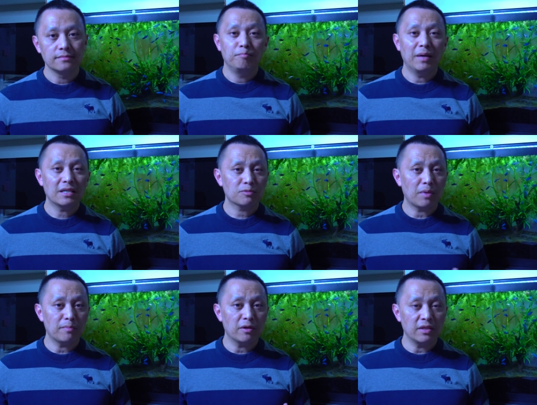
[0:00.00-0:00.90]
Bettas
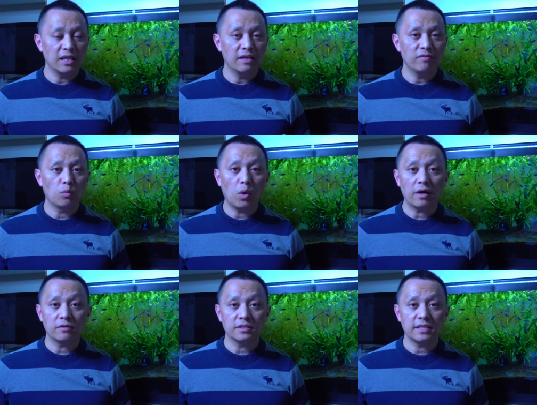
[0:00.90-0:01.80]
primarily live in
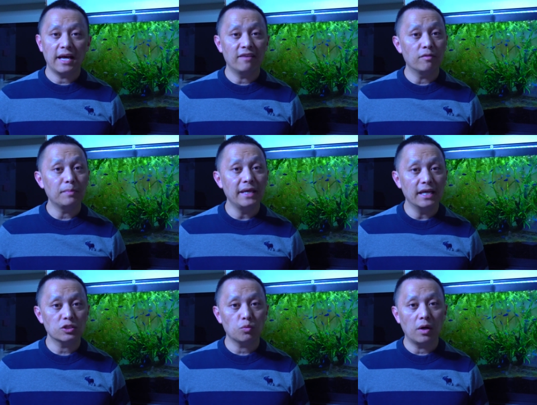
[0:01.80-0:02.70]
waters that have a
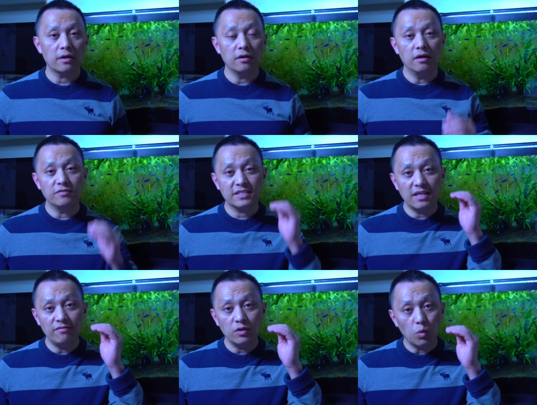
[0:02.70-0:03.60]
pH water of
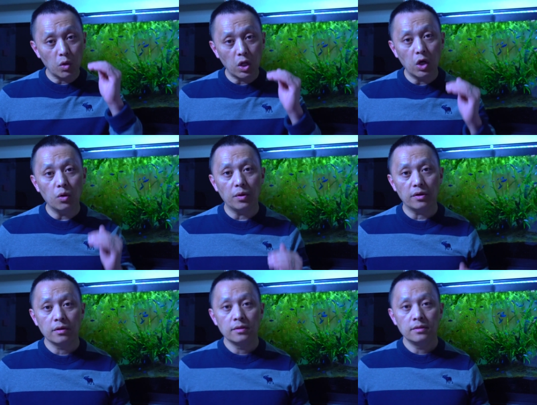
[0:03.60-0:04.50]
7 or lower.